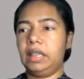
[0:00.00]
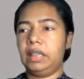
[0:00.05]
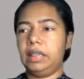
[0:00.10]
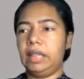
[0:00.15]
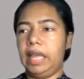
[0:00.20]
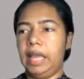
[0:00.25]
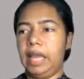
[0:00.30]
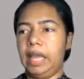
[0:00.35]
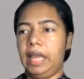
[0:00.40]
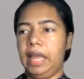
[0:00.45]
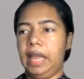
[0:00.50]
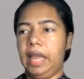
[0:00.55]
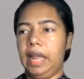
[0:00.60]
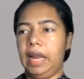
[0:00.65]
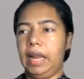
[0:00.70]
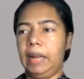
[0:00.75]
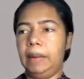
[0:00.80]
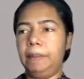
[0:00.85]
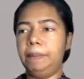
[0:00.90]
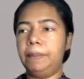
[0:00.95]
They
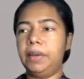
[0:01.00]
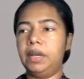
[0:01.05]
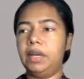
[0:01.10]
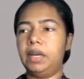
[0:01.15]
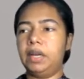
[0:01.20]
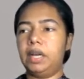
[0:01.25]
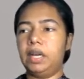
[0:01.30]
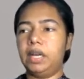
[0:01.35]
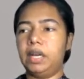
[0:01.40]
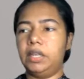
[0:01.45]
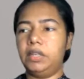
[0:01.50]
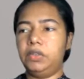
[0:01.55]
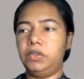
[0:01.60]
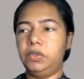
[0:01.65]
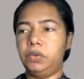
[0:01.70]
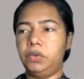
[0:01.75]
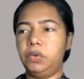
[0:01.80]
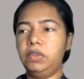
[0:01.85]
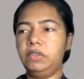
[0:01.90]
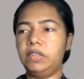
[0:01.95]
help a
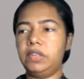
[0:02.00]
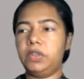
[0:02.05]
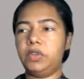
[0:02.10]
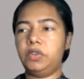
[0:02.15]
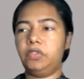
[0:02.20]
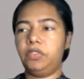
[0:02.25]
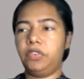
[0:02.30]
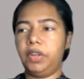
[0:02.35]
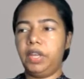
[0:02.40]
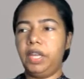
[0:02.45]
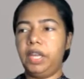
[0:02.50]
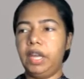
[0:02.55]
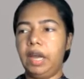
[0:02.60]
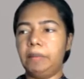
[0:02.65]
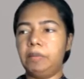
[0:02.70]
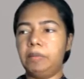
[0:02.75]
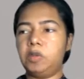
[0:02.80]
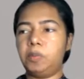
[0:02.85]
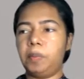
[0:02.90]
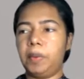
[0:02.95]
user to free
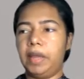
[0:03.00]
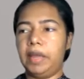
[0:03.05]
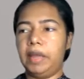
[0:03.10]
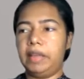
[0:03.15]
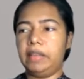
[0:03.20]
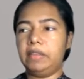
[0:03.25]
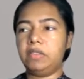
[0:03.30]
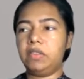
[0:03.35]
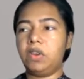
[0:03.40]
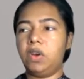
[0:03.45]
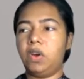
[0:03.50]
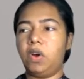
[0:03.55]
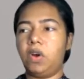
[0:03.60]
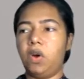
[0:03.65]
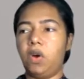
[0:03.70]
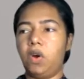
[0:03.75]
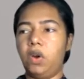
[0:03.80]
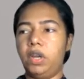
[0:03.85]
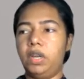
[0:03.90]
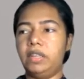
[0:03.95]
up space
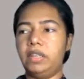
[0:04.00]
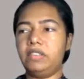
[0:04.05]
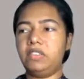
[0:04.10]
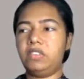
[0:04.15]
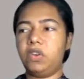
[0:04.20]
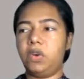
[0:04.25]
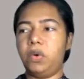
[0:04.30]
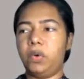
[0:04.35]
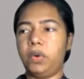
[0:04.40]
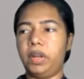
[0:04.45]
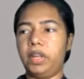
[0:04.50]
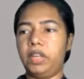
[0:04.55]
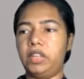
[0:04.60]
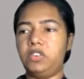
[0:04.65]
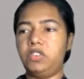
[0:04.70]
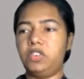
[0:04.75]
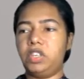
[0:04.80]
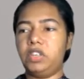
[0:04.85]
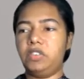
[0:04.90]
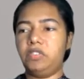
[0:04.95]
on a
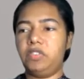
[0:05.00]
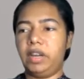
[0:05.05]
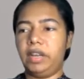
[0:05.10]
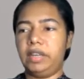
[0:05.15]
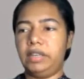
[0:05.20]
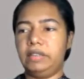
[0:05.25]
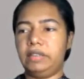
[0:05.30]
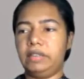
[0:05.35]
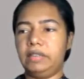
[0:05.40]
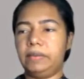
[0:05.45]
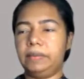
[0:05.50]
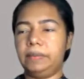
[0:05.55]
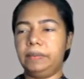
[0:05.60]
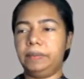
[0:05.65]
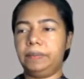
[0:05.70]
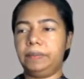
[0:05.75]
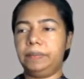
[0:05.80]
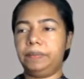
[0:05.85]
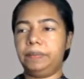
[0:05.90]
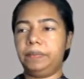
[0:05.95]
storage device.
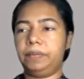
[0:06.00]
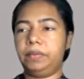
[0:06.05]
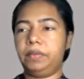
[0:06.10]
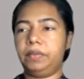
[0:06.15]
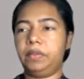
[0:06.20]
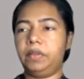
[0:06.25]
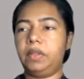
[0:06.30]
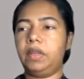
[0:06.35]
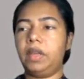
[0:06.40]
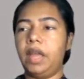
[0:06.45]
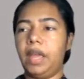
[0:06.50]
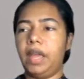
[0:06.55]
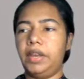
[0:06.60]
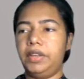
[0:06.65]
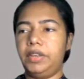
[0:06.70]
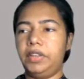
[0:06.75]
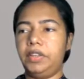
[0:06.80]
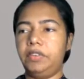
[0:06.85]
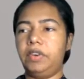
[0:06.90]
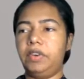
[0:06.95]

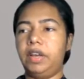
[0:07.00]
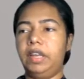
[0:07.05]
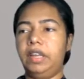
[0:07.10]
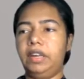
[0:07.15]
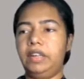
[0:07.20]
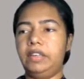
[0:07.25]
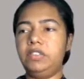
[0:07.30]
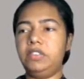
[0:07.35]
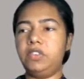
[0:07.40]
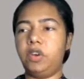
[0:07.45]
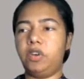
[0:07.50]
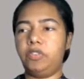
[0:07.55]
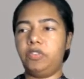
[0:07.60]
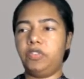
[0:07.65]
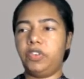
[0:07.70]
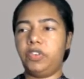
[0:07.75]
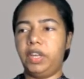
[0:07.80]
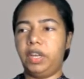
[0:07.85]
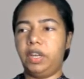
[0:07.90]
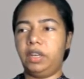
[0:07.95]
Antivirus
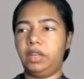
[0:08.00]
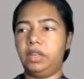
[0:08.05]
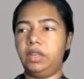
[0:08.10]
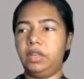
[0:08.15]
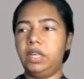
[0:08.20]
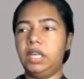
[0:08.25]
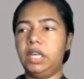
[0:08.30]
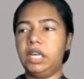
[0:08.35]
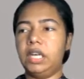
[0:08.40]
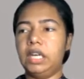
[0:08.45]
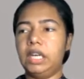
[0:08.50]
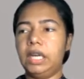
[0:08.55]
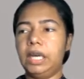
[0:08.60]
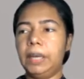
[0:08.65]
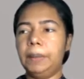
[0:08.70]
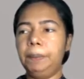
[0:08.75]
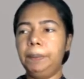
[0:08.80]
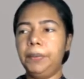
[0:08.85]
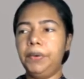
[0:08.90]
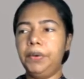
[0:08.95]
software. A
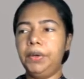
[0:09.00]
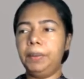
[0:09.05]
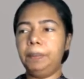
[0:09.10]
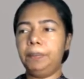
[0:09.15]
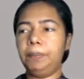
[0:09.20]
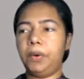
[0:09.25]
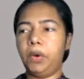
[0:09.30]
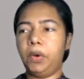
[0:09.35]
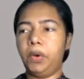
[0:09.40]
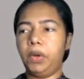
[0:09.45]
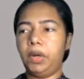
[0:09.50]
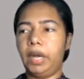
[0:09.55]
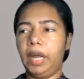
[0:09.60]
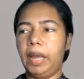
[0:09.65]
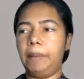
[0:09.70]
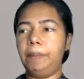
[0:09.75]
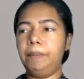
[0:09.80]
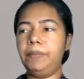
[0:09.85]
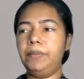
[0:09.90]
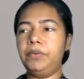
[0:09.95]
computer
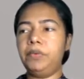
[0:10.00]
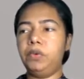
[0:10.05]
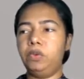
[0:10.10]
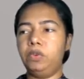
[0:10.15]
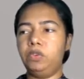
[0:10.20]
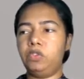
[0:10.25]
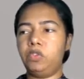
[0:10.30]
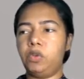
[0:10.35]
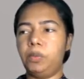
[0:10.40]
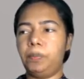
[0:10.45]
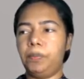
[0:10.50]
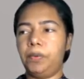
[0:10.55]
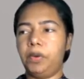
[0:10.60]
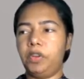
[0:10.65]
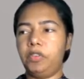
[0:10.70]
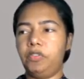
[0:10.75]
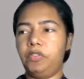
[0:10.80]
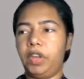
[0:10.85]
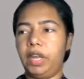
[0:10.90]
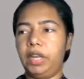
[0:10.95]
program used to
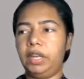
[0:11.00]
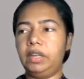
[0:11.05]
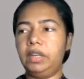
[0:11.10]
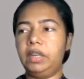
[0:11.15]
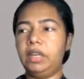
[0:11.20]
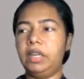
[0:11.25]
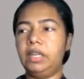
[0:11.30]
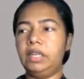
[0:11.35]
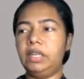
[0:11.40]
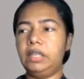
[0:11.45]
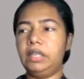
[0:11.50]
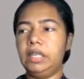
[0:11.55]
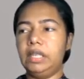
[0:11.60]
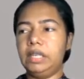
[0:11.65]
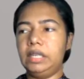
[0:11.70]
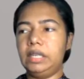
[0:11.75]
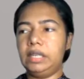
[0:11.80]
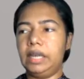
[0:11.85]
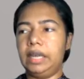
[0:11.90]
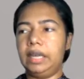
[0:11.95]
prevent,
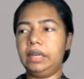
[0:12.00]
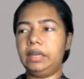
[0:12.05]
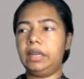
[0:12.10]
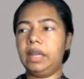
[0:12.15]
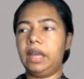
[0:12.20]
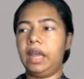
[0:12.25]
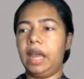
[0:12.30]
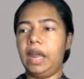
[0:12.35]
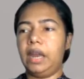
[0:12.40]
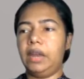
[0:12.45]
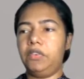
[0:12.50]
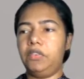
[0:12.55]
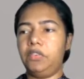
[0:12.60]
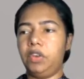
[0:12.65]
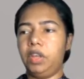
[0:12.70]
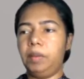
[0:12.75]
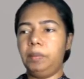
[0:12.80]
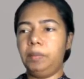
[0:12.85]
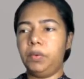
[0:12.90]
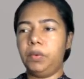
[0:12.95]
detect, and
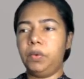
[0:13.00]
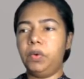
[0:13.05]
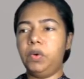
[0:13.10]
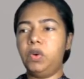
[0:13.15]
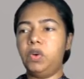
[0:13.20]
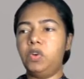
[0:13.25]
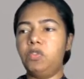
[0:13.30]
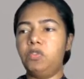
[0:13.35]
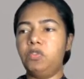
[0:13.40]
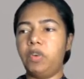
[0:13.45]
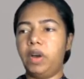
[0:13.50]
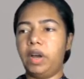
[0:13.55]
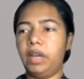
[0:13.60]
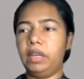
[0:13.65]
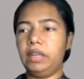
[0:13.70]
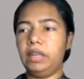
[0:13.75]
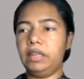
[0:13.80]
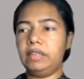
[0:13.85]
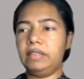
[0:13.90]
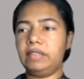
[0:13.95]
remove
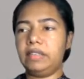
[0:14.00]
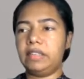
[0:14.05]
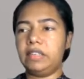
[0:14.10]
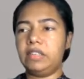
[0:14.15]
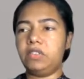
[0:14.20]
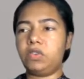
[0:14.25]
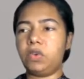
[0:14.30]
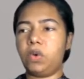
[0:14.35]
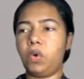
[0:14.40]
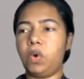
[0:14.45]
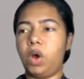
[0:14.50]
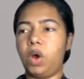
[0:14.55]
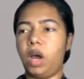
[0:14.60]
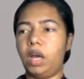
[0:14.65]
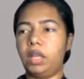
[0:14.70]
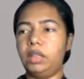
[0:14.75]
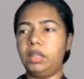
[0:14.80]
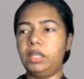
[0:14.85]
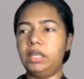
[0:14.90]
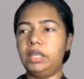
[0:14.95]
viruses or
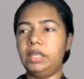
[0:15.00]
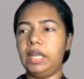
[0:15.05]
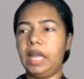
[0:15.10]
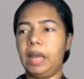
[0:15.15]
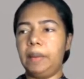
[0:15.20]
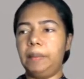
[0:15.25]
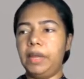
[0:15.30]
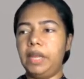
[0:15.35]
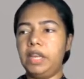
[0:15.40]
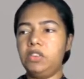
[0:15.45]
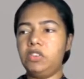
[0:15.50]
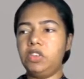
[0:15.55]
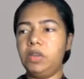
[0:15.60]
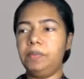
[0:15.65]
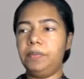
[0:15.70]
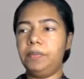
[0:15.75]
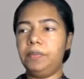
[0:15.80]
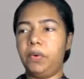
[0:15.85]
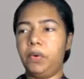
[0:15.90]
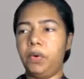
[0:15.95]
other
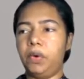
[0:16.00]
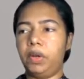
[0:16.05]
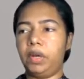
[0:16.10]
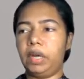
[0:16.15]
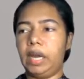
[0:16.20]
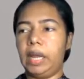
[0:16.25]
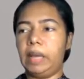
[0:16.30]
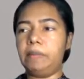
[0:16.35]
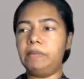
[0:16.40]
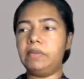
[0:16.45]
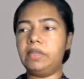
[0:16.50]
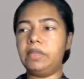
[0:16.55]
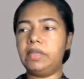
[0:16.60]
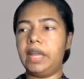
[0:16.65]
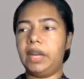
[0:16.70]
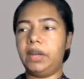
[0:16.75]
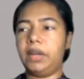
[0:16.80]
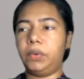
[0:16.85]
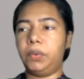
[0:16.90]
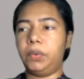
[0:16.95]
damaging programs
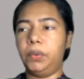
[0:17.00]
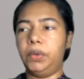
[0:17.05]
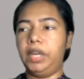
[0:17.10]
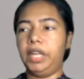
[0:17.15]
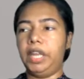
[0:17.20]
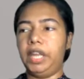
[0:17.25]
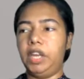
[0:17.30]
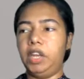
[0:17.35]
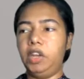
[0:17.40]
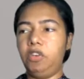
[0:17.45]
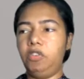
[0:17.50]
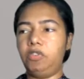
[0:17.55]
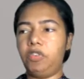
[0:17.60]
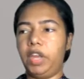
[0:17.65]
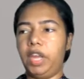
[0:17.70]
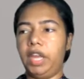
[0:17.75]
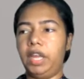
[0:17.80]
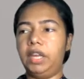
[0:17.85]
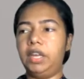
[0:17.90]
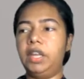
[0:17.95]
that could
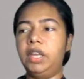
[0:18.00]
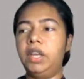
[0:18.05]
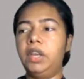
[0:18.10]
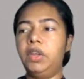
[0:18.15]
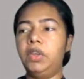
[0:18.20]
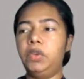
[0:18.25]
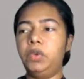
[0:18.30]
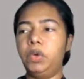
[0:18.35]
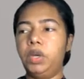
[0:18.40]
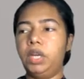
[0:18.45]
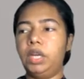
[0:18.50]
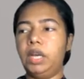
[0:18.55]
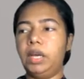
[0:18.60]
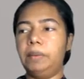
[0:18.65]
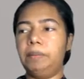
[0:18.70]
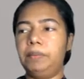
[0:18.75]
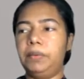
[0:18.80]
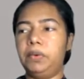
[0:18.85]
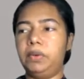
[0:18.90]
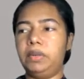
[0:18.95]
invade your
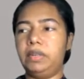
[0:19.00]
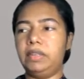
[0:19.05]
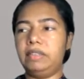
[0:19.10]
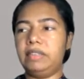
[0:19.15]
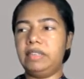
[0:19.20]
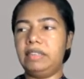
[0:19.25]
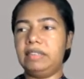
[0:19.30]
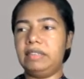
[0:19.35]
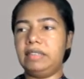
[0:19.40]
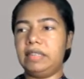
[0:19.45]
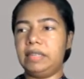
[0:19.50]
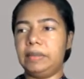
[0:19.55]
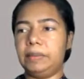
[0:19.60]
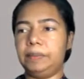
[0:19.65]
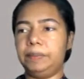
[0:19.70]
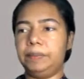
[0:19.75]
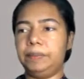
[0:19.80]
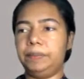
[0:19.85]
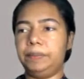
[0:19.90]
computer system.